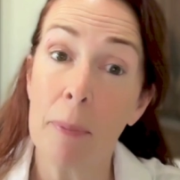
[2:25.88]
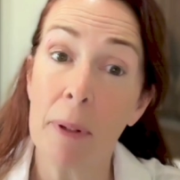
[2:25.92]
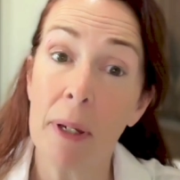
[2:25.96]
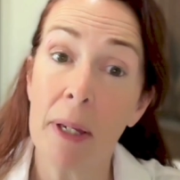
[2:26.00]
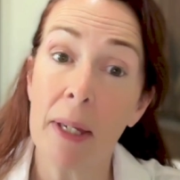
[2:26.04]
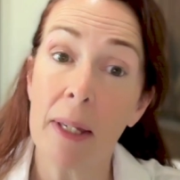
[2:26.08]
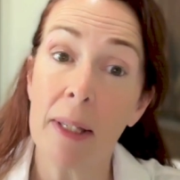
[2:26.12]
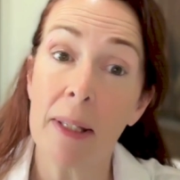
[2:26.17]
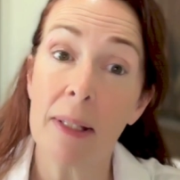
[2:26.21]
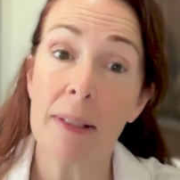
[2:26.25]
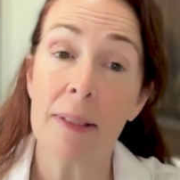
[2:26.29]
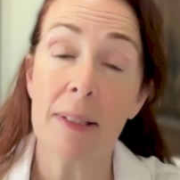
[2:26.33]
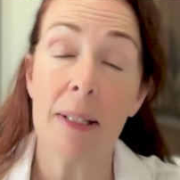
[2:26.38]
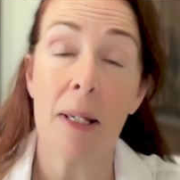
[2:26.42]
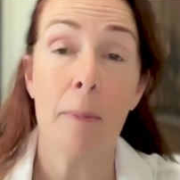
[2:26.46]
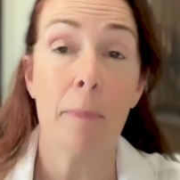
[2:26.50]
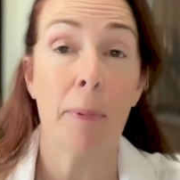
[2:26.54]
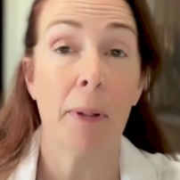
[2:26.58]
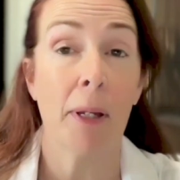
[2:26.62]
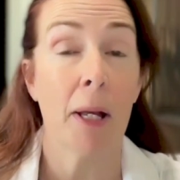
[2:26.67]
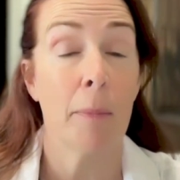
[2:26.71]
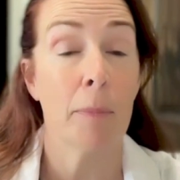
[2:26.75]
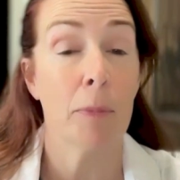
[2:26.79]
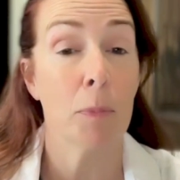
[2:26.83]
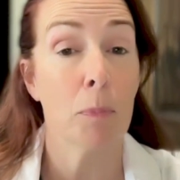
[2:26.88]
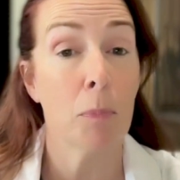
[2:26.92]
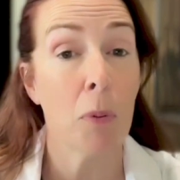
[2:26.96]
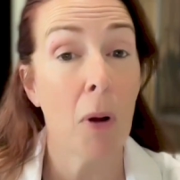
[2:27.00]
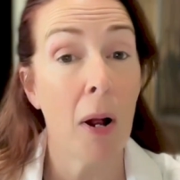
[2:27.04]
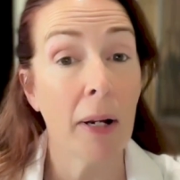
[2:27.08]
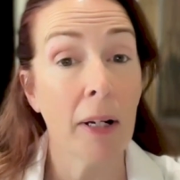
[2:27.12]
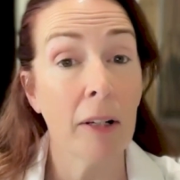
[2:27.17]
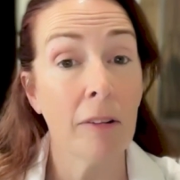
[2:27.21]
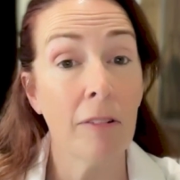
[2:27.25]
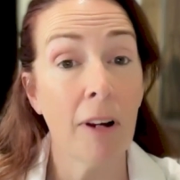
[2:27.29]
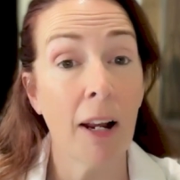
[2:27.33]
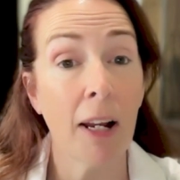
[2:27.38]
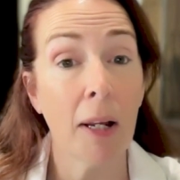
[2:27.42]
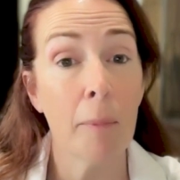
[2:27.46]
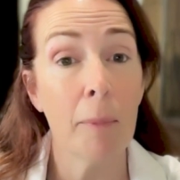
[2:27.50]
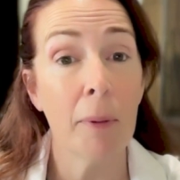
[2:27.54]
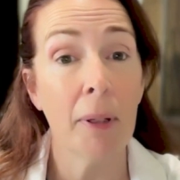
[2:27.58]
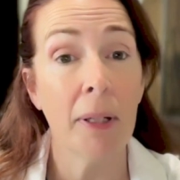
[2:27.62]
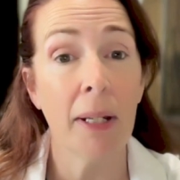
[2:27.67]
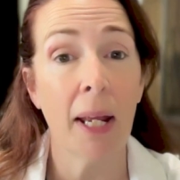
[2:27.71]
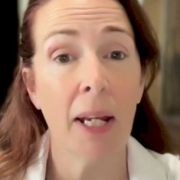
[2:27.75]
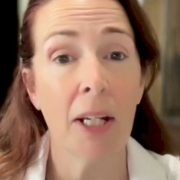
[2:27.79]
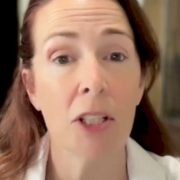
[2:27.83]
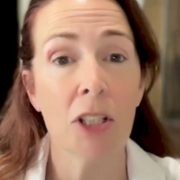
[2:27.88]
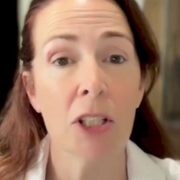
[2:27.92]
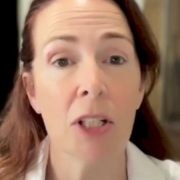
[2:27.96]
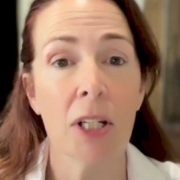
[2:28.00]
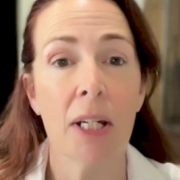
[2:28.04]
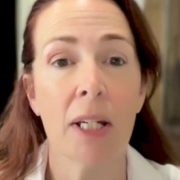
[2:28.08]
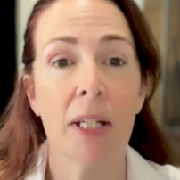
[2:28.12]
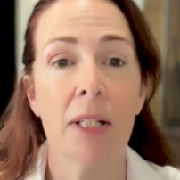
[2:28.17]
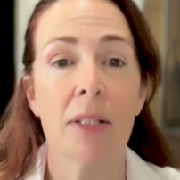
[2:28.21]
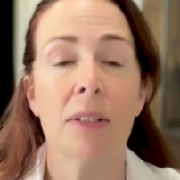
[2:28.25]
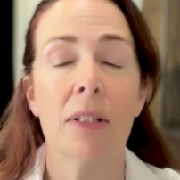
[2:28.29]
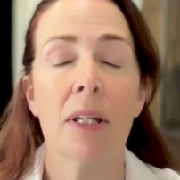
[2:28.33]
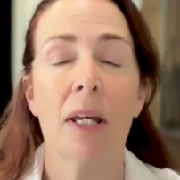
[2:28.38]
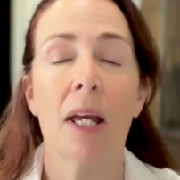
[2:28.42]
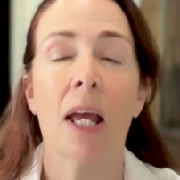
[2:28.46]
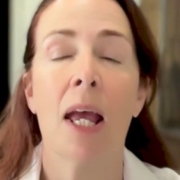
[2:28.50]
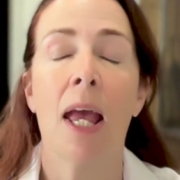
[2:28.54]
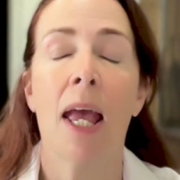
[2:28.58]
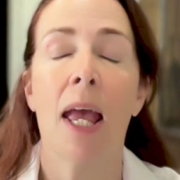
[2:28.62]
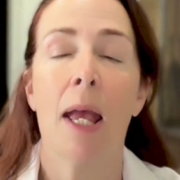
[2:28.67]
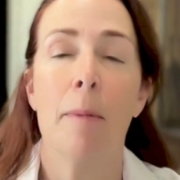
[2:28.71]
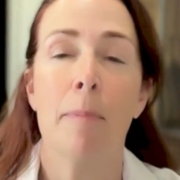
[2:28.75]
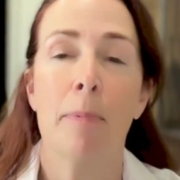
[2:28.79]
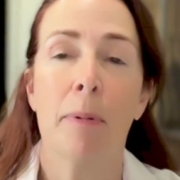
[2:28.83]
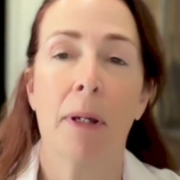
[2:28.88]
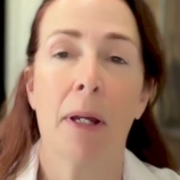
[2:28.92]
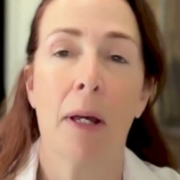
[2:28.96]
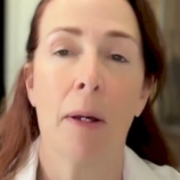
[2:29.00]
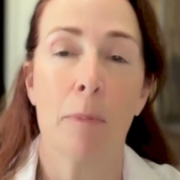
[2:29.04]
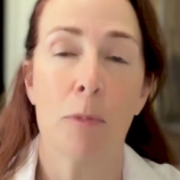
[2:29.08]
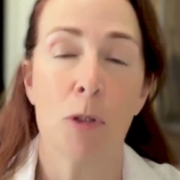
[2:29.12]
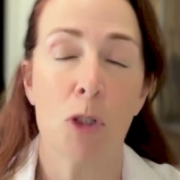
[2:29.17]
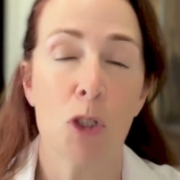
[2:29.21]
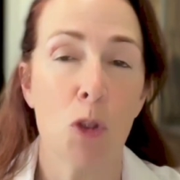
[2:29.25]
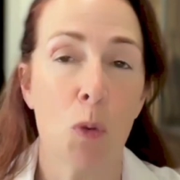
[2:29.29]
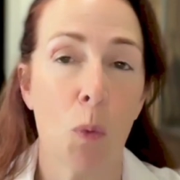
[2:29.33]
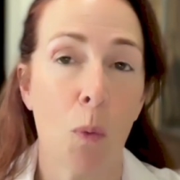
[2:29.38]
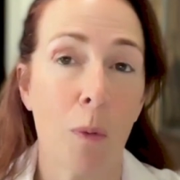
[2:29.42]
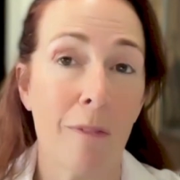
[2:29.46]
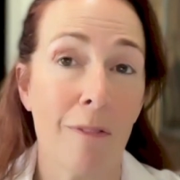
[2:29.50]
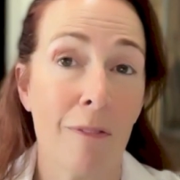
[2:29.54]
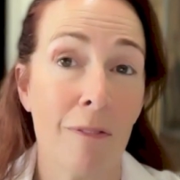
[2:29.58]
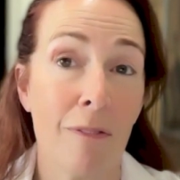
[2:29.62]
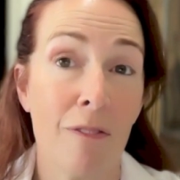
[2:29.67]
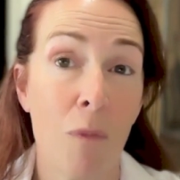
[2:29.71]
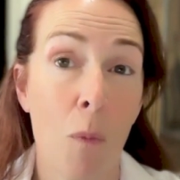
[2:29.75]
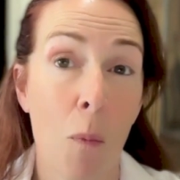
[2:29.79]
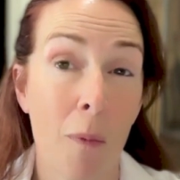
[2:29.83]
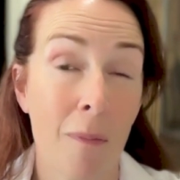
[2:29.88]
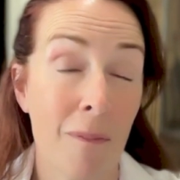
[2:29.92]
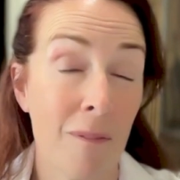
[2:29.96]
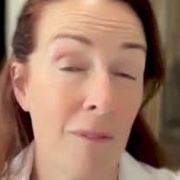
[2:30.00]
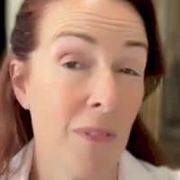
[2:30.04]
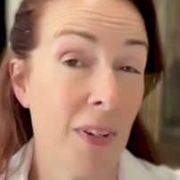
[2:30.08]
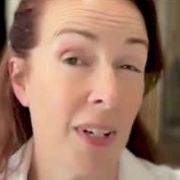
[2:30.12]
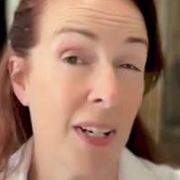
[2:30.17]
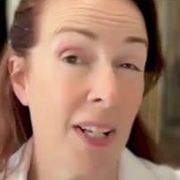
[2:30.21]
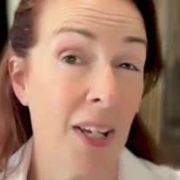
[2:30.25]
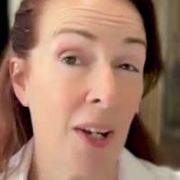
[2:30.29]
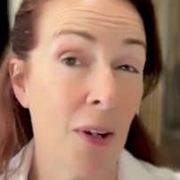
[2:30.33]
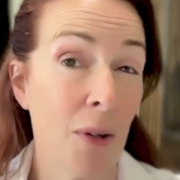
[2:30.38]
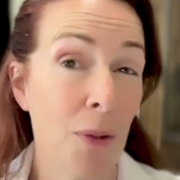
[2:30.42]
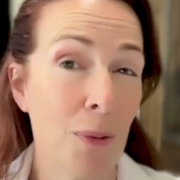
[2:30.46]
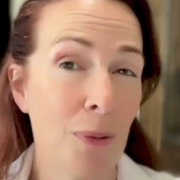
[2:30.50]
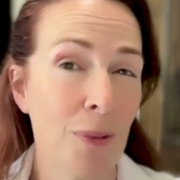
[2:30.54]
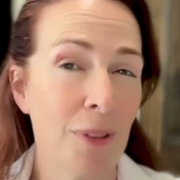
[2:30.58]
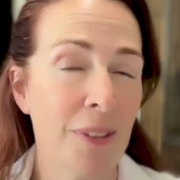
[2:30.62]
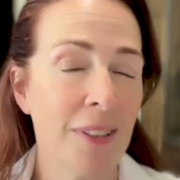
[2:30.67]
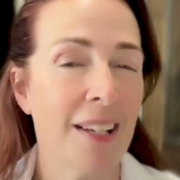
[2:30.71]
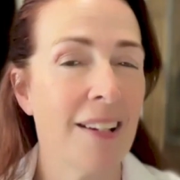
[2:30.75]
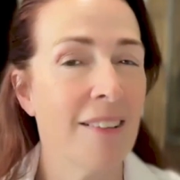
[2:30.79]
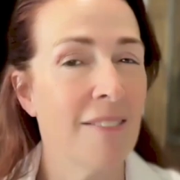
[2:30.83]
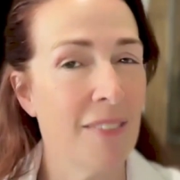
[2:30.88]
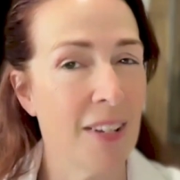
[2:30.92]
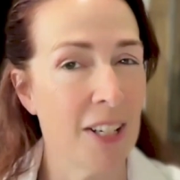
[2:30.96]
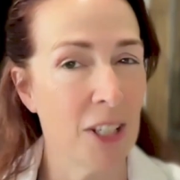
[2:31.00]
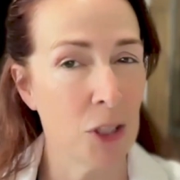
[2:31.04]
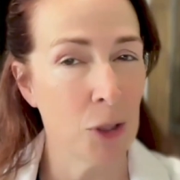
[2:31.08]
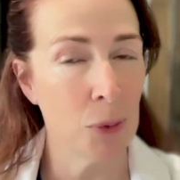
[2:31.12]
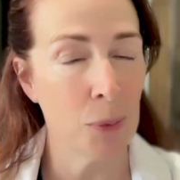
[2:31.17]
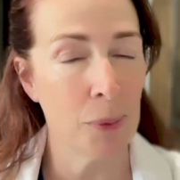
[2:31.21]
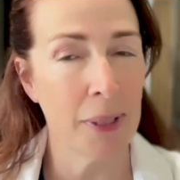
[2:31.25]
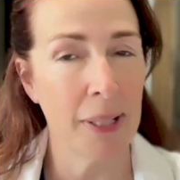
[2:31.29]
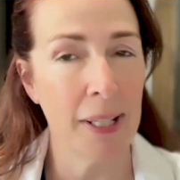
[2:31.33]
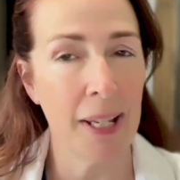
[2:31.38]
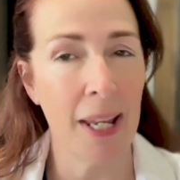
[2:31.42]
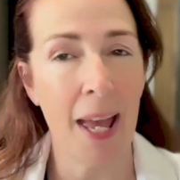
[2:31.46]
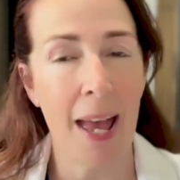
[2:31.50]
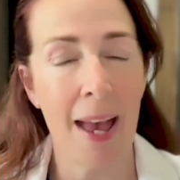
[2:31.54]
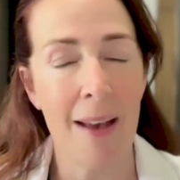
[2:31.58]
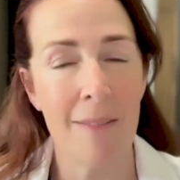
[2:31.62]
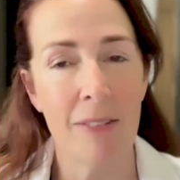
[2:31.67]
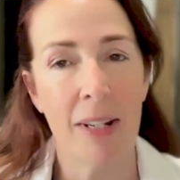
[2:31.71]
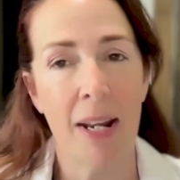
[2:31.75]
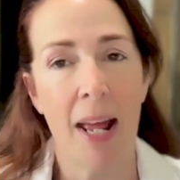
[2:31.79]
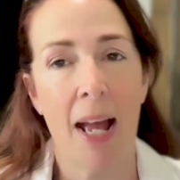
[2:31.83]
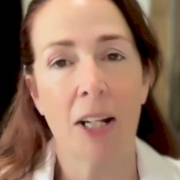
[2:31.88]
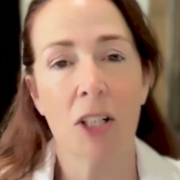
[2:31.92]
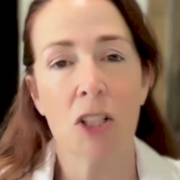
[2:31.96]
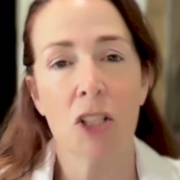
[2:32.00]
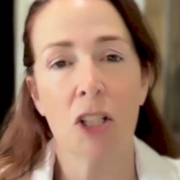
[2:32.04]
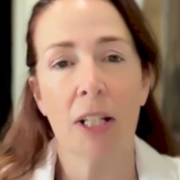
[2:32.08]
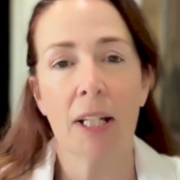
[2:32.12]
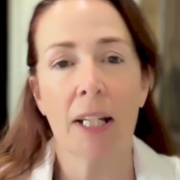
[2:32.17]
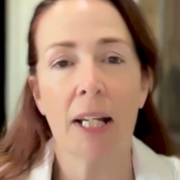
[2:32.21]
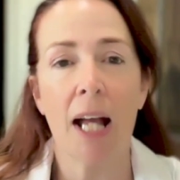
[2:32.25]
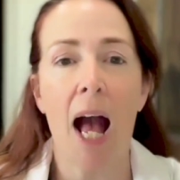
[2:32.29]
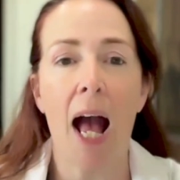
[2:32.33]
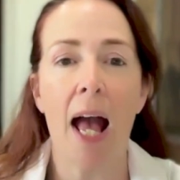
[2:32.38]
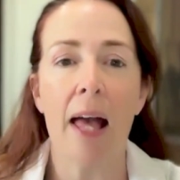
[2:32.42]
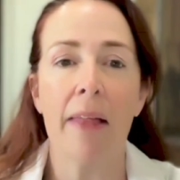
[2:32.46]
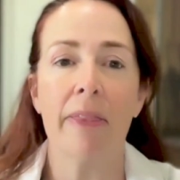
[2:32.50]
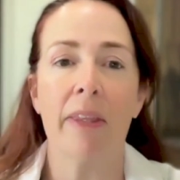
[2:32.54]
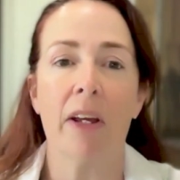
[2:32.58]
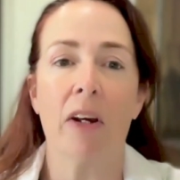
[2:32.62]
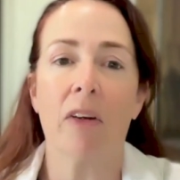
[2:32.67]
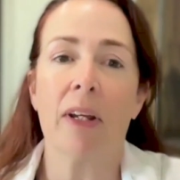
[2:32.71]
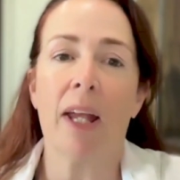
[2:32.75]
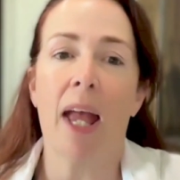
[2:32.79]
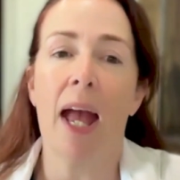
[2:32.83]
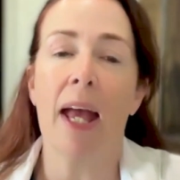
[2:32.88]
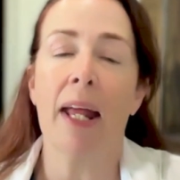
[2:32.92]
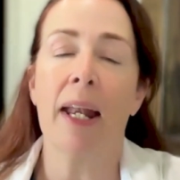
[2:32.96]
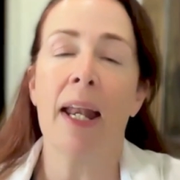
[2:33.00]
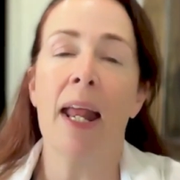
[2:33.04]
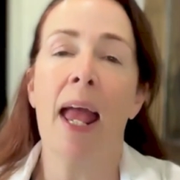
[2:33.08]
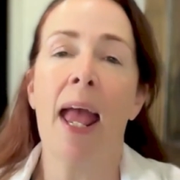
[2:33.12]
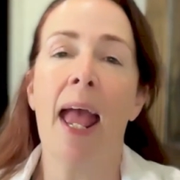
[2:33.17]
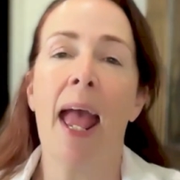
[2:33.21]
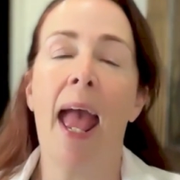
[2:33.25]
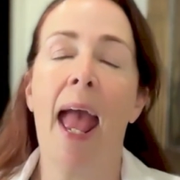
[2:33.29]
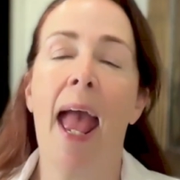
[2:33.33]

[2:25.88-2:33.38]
pins, it becomes product recommendations, it becomes short form videos eventually. Haven't actually gotten there yet.